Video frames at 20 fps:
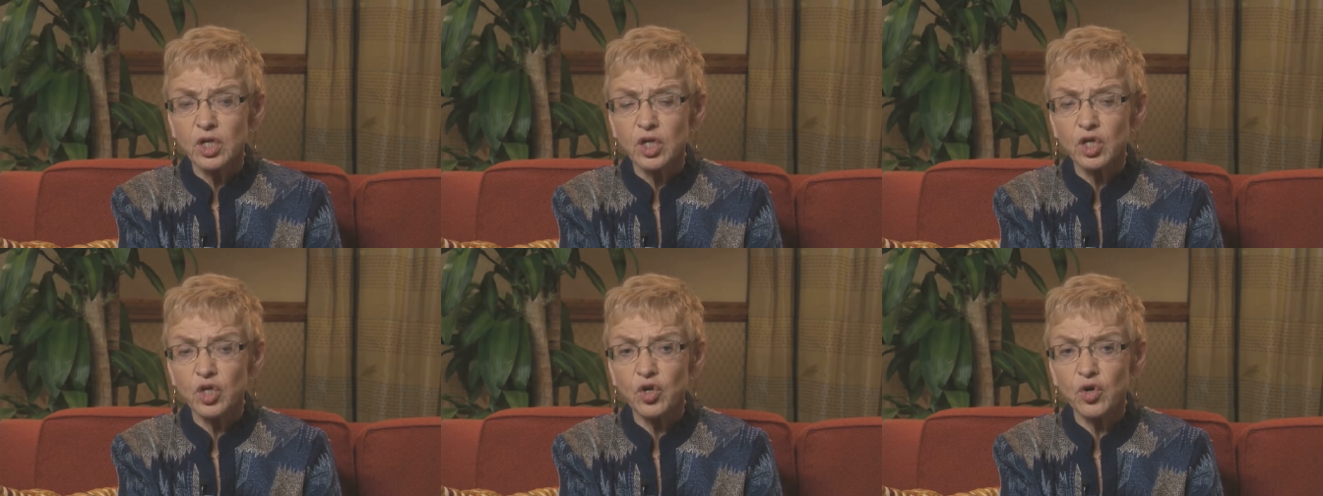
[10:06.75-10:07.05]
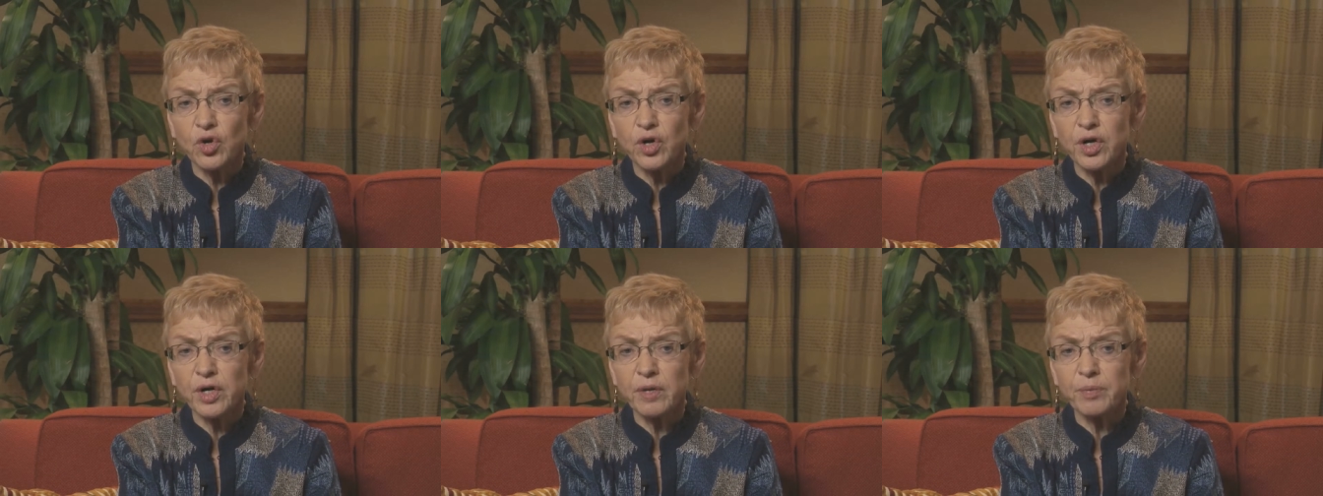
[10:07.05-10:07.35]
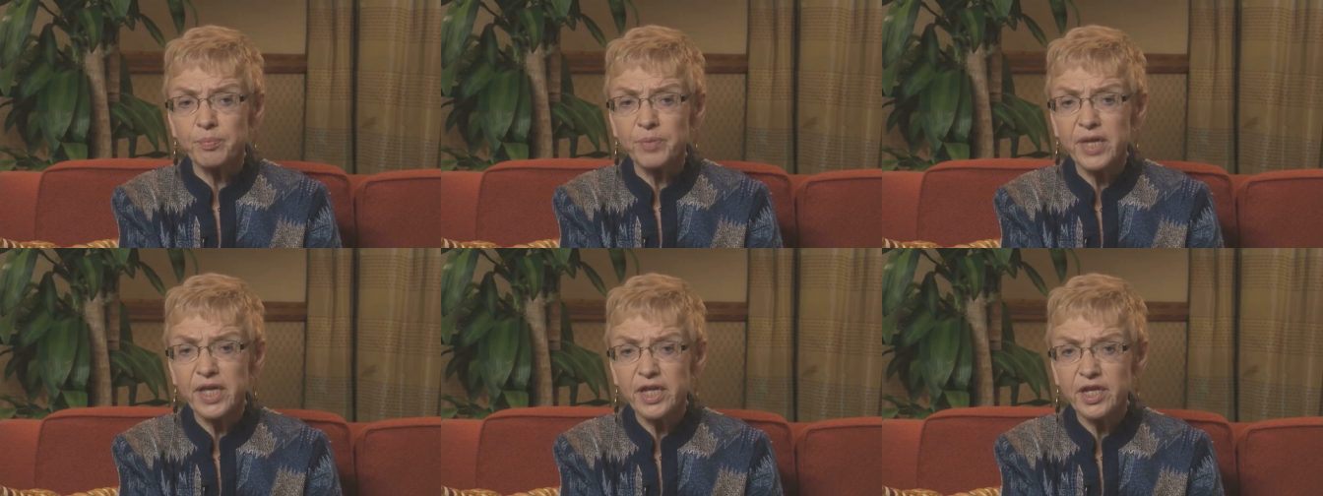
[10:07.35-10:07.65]

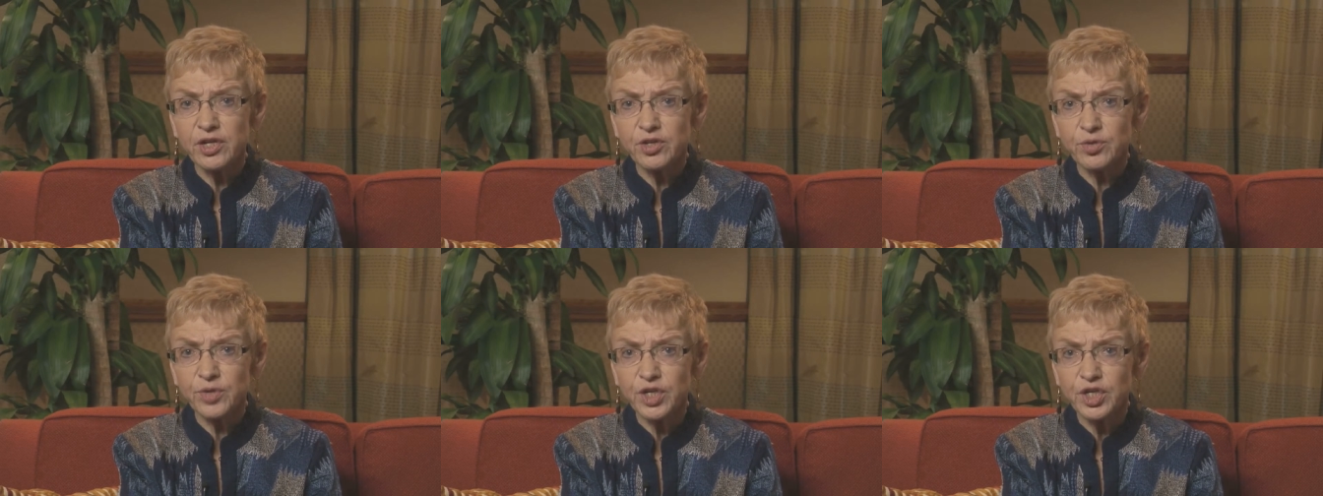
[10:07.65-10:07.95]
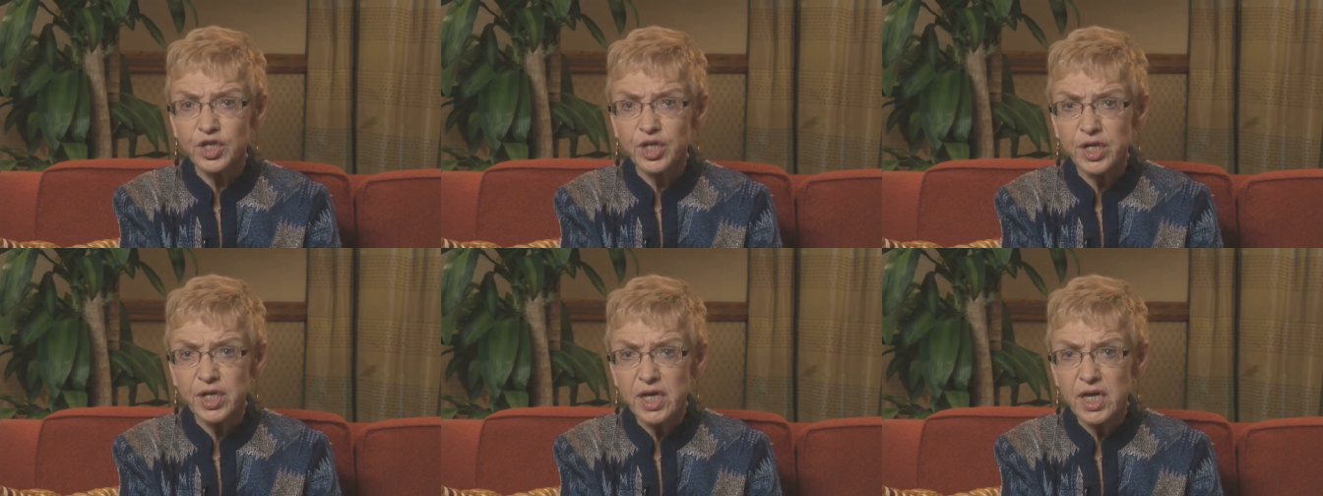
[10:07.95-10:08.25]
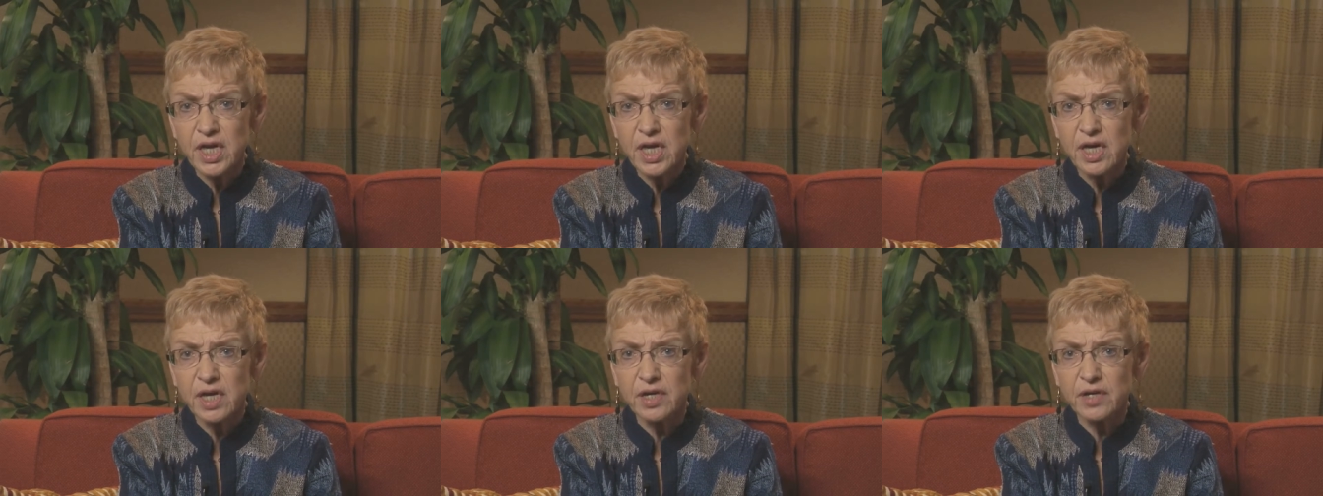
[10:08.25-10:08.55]
your pediatrician
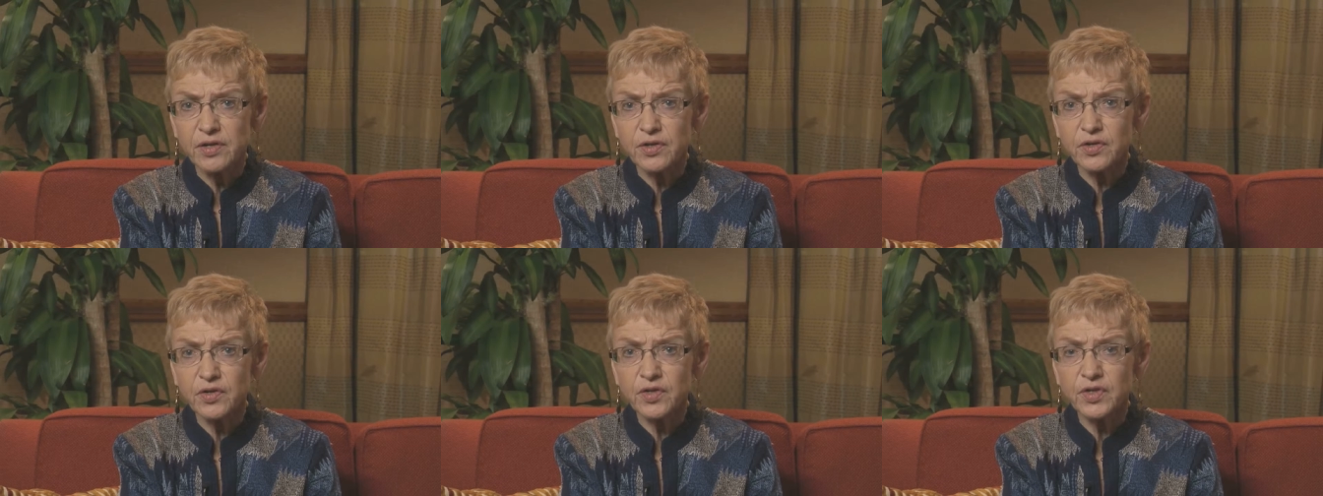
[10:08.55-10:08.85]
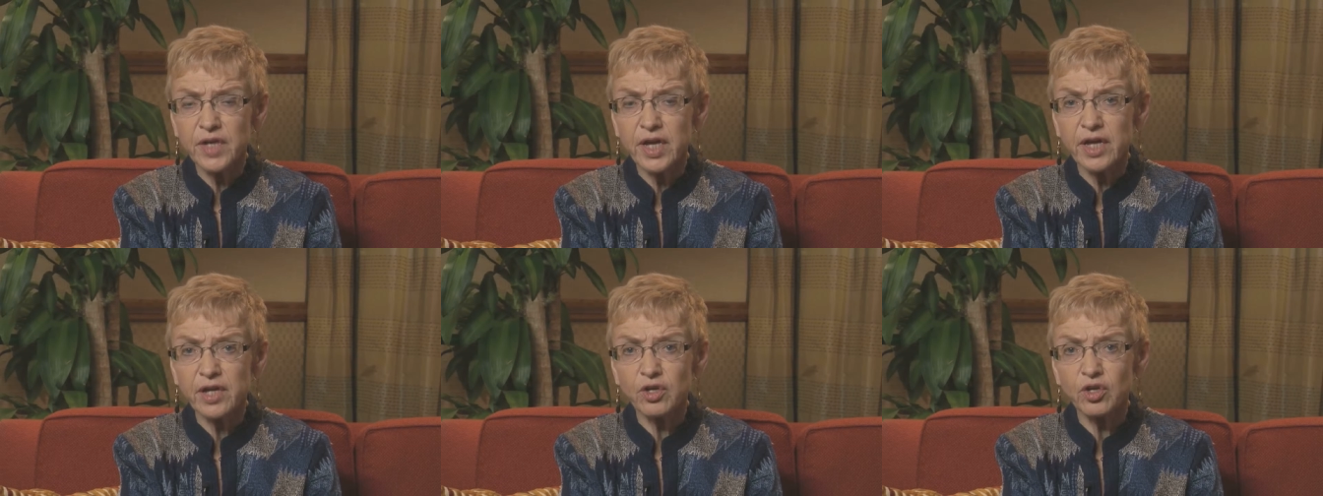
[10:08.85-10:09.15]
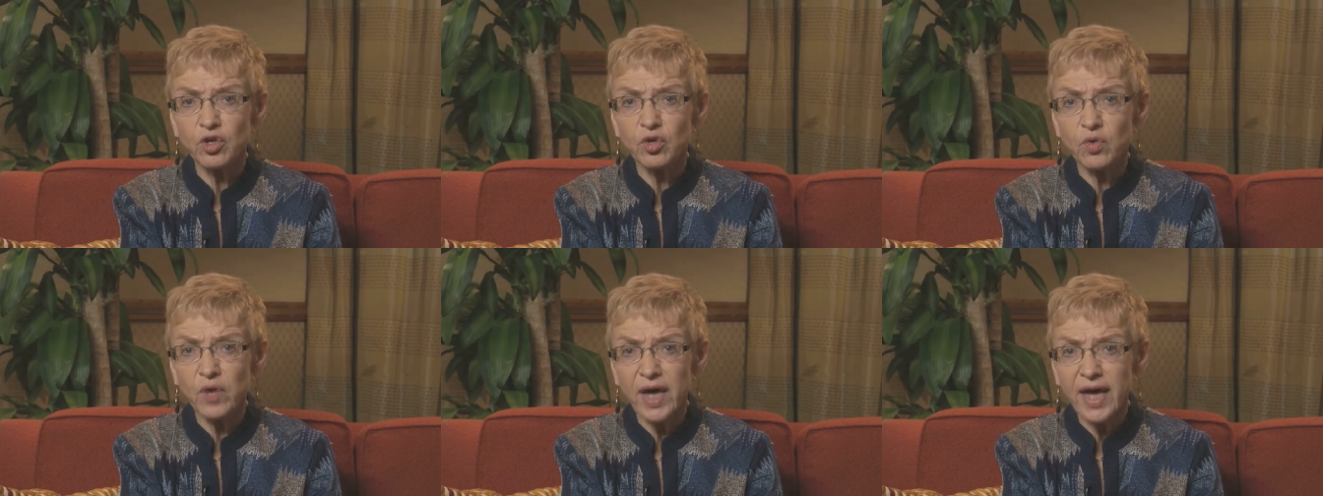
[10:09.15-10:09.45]
is and you